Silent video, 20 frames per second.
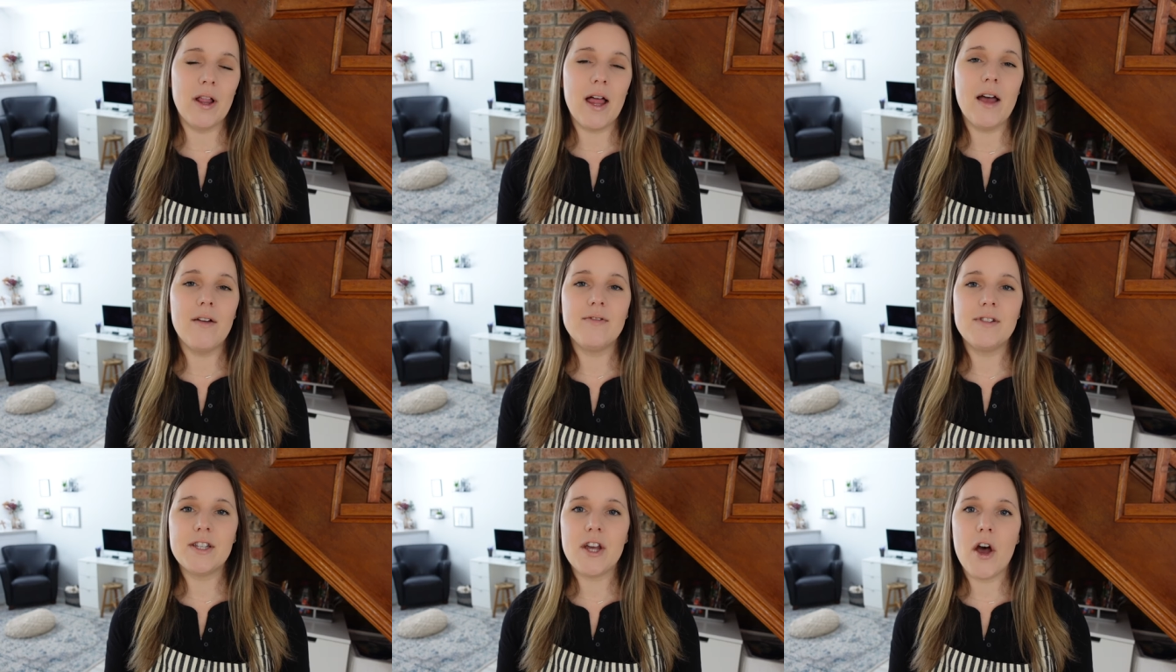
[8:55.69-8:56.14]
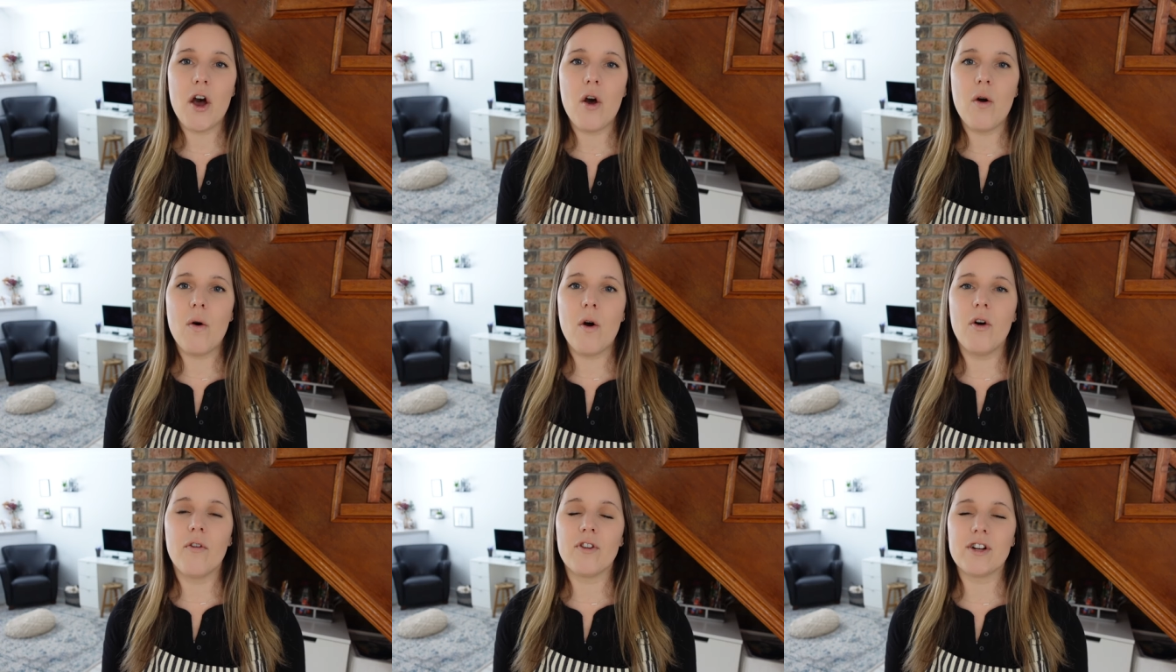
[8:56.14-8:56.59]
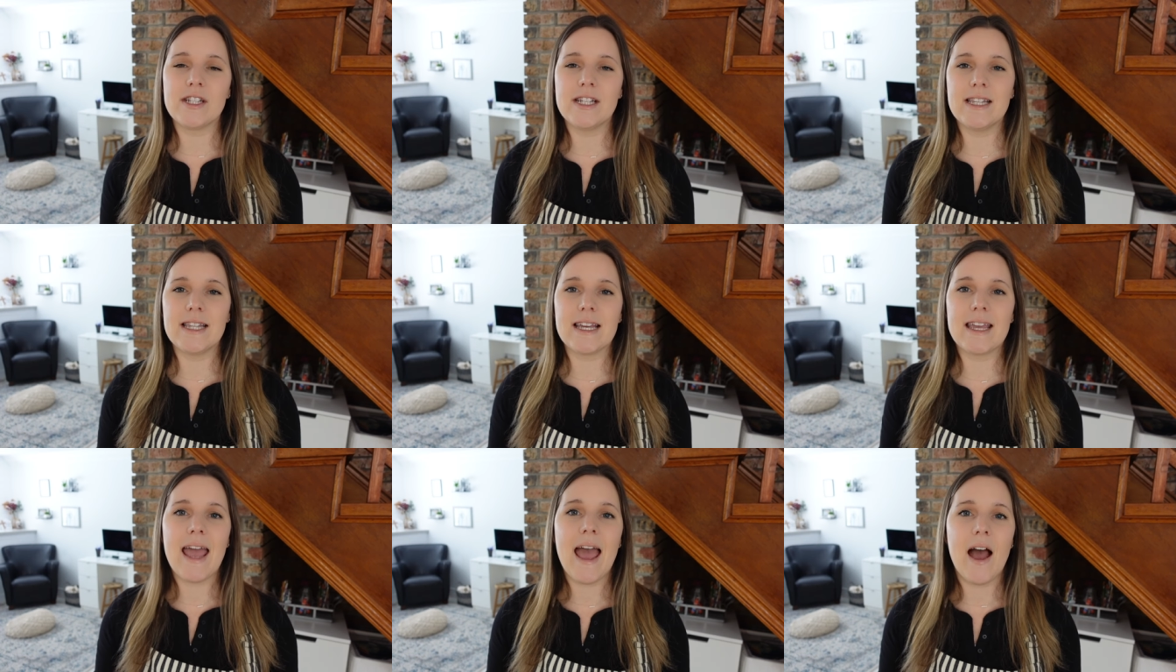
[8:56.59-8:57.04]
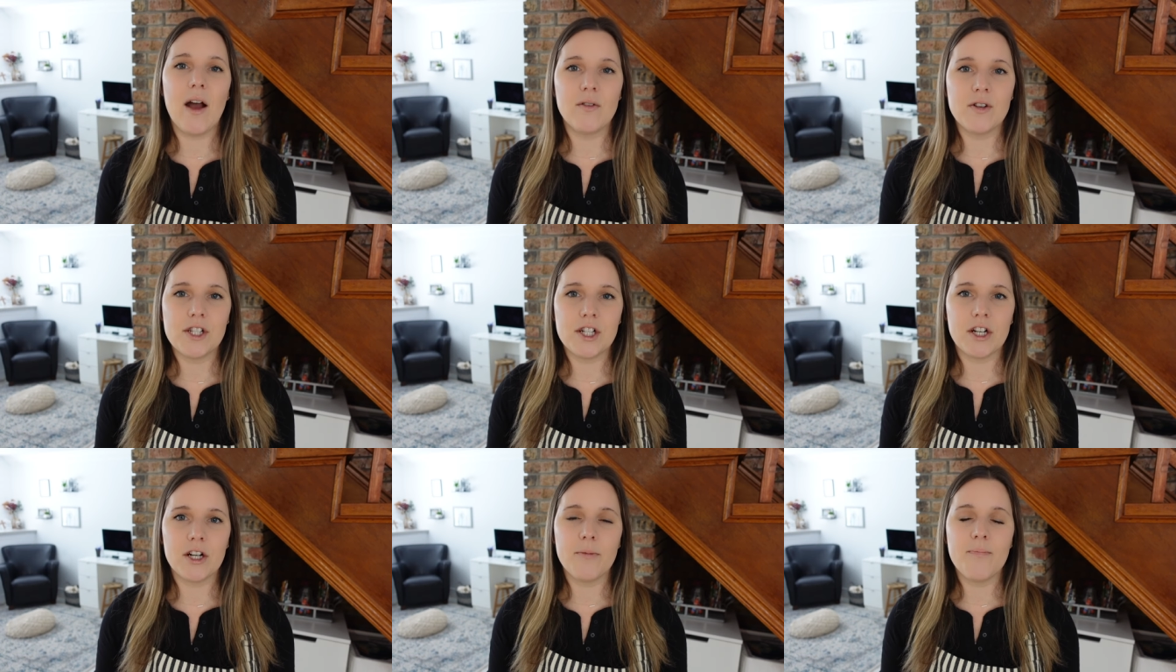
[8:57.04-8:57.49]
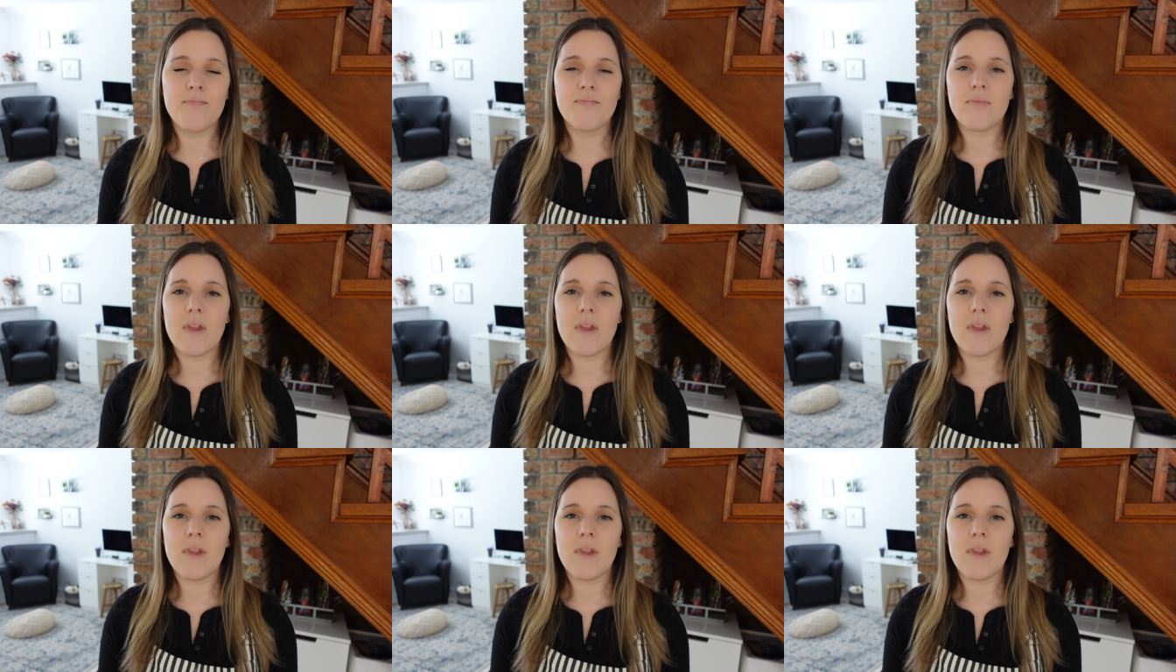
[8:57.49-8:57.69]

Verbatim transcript: of dough over to the counter.